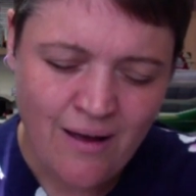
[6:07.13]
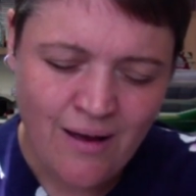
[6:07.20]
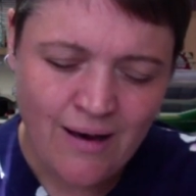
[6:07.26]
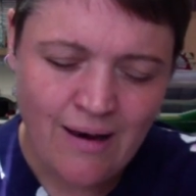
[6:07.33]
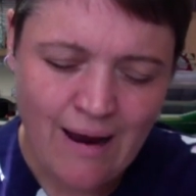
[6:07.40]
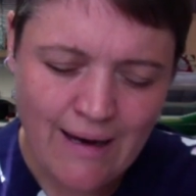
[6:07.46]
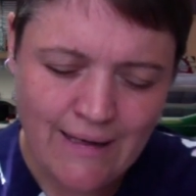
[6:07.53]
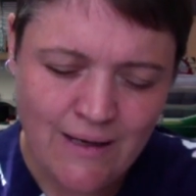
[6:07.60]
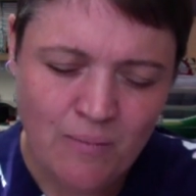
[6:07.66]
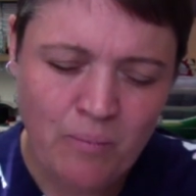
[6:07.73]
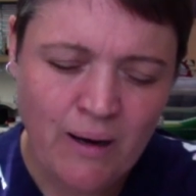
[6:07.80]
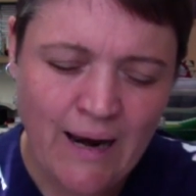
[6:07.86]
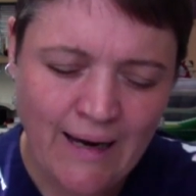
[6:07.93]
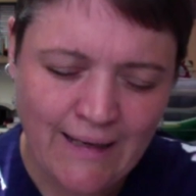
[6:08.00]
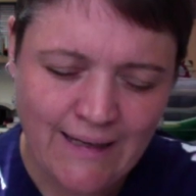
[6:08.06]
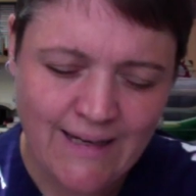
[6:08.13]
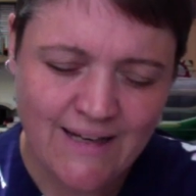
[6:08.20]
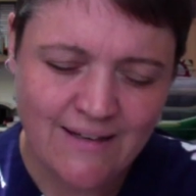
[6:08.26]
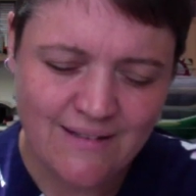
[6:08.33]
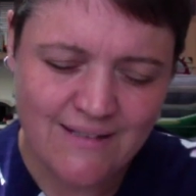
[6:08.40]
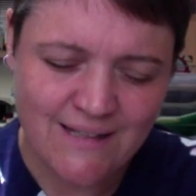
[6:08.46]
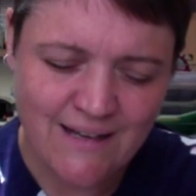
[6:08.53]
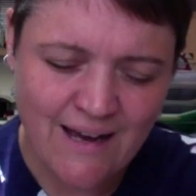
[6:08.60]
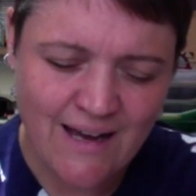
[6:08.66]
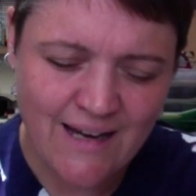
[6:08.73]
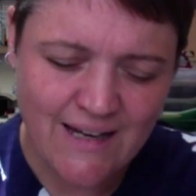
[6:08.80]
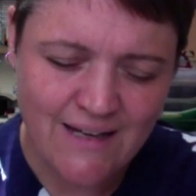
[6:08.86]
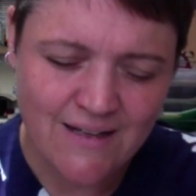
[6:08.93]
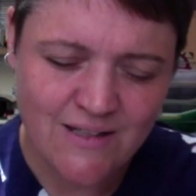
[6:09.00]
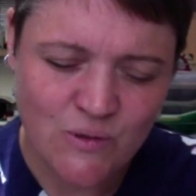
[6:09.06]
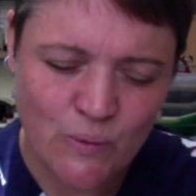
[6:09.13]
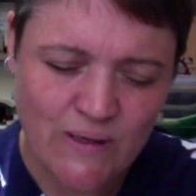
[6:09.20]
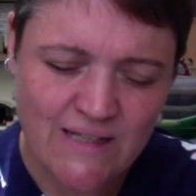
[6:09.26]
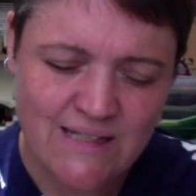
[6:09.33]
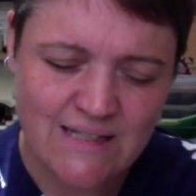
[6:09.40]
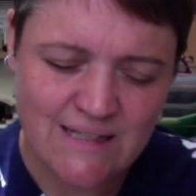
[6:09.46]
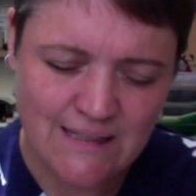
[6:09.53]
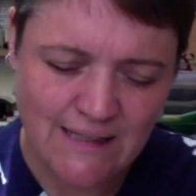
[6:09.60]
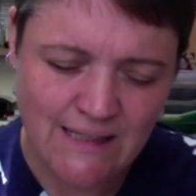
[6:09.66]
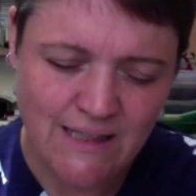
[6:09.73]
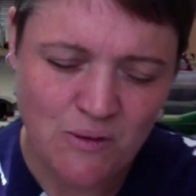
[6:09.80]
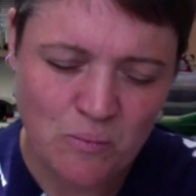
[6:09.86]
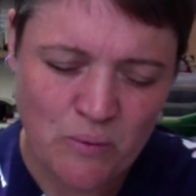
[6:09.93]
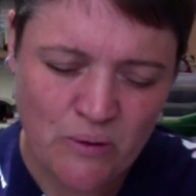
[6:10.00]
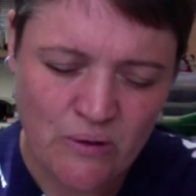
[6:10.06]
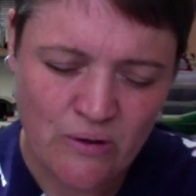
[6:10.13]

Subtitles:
like a blanket tonight as we sleep.